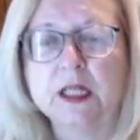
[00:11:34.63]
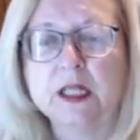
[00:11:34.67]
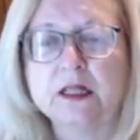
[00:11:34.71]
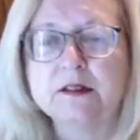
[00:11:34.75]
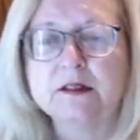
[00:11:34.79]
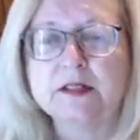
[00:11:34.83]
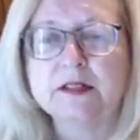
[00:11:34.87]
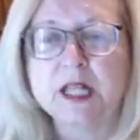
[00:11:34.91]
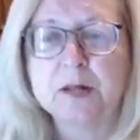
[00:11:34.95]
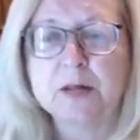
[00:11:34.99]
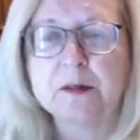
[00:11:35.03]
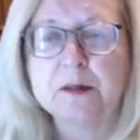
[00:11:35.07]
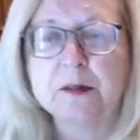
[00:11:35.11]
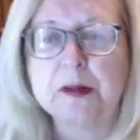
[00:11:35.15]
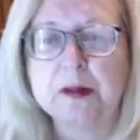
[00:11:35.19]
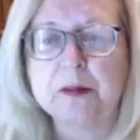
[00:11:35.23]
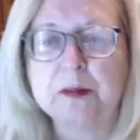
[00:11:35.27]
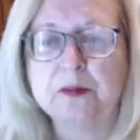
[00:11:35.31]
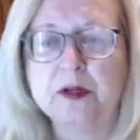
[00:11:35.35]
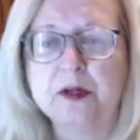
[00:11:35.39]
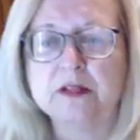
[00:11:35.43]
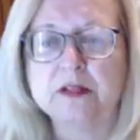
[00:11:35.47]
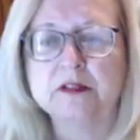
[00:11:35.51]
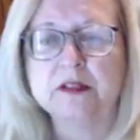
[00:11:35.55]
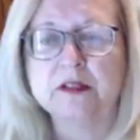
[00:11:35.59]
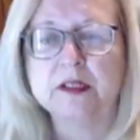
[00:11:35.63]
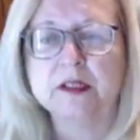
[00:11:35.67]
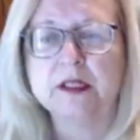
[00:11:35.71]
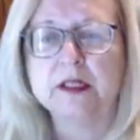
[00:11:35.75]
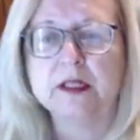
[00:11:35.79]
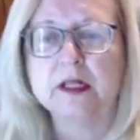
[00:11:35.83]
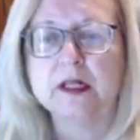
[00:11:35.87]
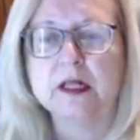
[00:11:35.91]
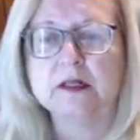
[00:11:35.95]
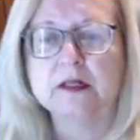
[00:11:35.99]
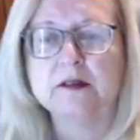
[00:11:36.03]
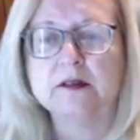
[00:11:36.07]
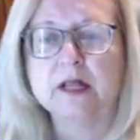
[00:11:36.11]
I stand by my president
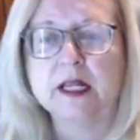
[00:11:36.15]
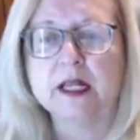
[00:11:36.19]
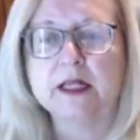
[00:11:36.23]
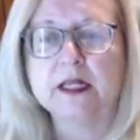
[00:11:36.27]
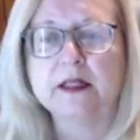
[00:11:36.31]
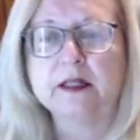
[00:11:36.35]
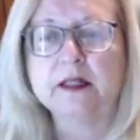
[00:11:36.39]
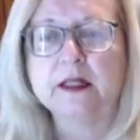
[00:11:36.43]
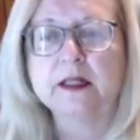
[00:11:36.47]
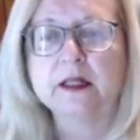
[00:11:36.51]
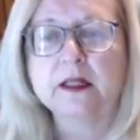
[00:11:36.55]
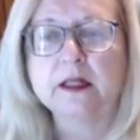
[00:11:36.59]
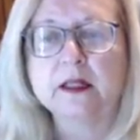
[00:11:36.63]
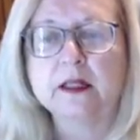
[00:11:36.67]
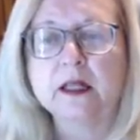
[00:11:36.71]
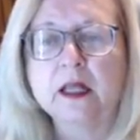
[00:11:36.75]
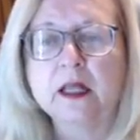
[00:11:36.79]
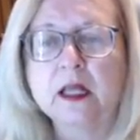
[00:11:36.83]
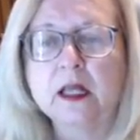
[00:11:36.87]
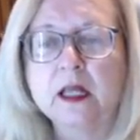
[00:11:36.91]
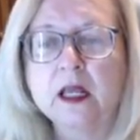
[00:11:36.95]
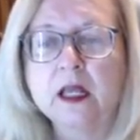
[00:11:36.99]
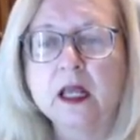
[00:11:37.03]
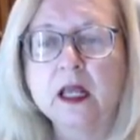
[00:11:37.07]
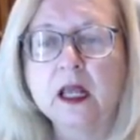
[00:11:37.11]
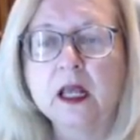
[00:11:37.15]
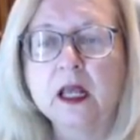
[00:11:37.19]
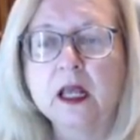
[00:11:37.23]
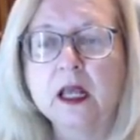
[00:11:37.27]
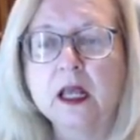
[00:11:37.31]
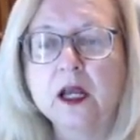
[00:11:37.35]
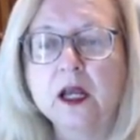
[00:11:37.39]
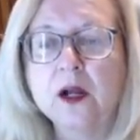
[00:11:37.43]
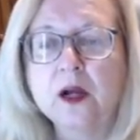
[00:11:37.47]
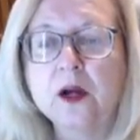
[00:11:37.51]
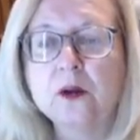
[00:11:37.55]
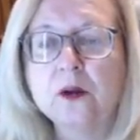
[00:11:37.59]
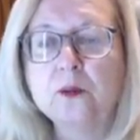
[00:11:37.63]
as I did
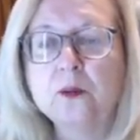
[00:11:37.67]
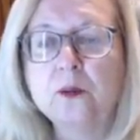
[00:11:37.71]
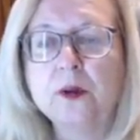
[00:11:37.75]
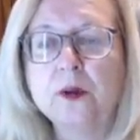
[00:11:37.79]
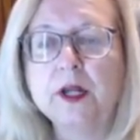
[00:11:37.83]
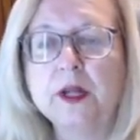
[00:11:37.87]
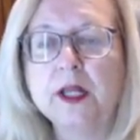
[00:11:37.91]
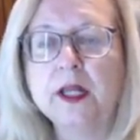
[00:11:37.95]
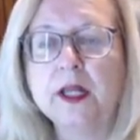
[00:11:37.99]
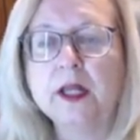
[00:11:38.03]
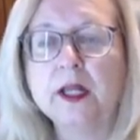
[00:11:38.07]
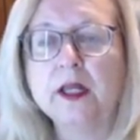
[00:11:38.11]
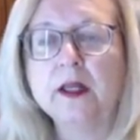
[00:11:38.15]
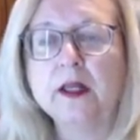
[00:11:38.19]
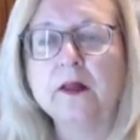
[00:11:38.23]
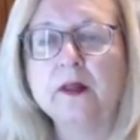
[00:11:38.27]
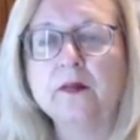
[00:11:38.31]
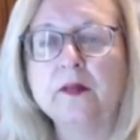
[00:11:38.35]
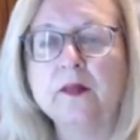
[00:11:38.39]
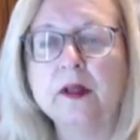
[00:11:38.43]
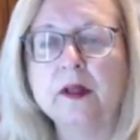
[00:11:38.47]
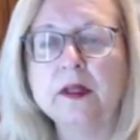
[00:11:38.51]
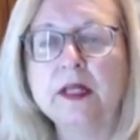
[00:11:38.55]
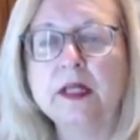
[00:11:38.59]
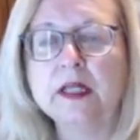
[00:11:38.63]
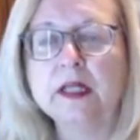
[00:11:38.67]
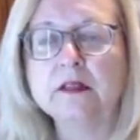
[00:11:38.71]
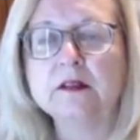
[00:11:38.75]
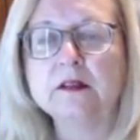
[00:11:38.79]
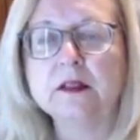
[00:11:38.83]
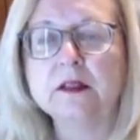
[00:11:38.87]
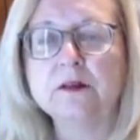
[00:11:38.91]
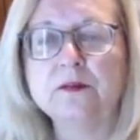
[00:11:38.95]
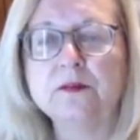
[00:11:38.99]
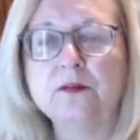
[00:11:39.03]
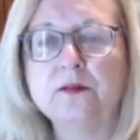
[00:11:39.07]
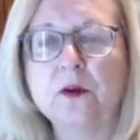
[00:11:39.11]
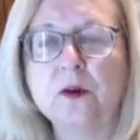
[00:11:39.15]
with
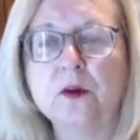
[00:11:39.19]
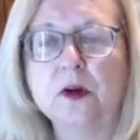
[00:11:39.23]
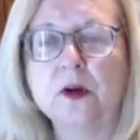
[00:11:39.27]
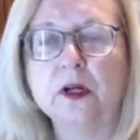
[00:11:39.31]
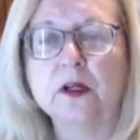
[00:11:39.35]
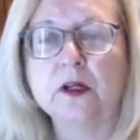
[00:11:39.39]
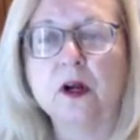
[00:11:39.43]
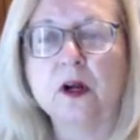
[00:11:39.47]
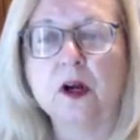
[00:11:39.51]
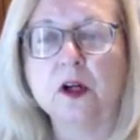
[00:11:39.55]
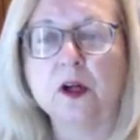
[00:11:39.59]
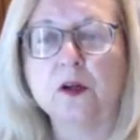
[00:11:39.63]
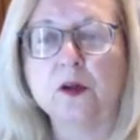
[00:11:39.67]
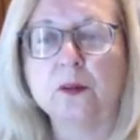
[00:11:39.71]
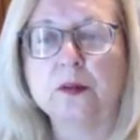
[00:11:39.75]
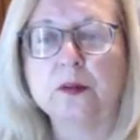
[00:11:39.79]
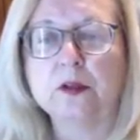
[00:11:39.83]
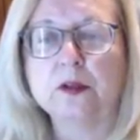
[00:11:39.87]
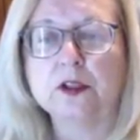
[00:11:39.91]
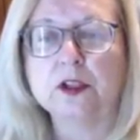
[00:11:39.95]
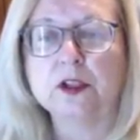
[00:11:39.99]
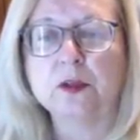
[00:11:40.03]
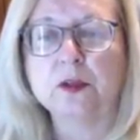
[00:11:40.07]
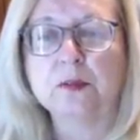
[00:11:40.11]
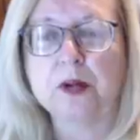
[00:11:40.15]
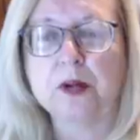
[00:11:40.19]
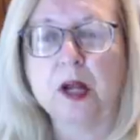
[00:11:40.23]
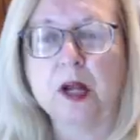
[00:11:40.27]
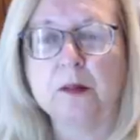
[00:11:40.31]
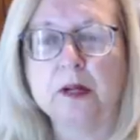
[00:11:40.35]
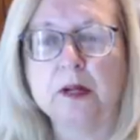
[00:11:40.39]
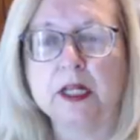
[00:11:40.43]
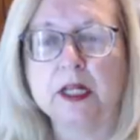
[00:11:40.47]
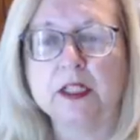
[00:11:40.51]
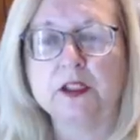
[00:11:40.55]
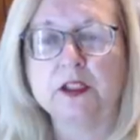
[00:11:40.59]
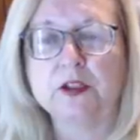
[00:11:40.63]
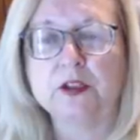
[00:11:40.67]
Nixon, Ford, Carter, Bush, Obama,
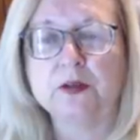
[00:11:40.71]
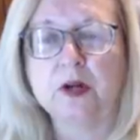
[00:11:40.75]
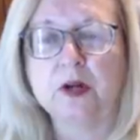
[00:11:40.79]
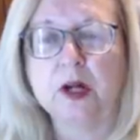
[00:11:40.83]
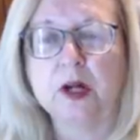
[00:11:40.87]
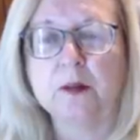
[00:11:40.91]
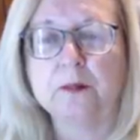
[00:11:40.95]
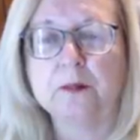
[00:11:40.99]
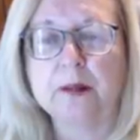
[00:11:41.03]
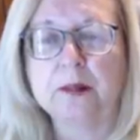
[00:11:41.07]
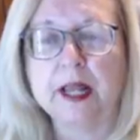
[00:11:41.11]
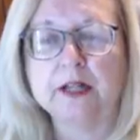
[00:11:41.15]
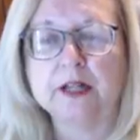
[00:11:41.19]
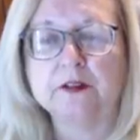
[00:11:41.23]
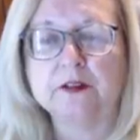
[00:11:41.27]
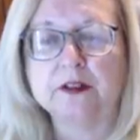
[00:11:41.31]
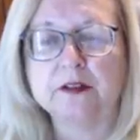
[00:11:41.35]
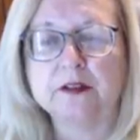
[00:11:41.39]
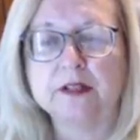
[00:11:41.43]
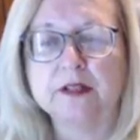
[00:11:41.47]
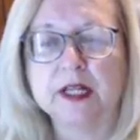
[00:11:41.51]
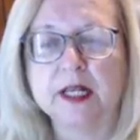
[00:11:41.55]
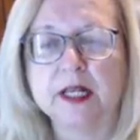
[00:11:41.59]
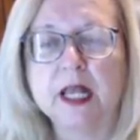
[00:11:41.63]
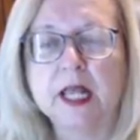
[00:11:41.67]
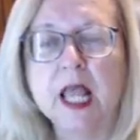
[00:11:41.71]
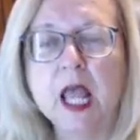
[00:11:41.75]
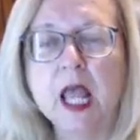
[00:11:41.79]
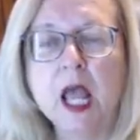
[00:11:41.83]
and Trump, Patrick said.